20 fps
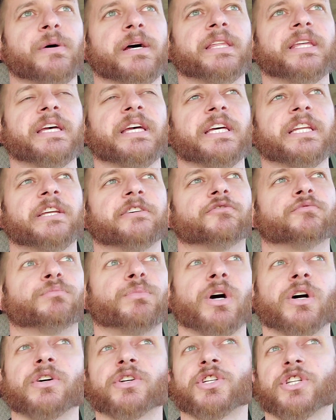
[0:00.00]
by the end of
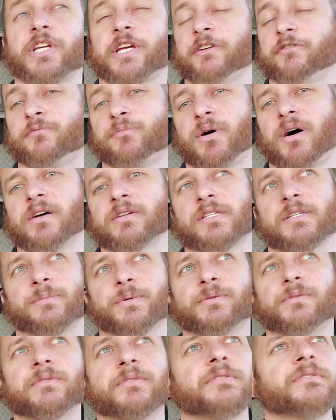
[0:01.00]
March if
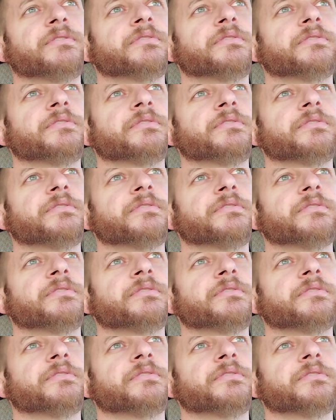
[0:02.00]
possible,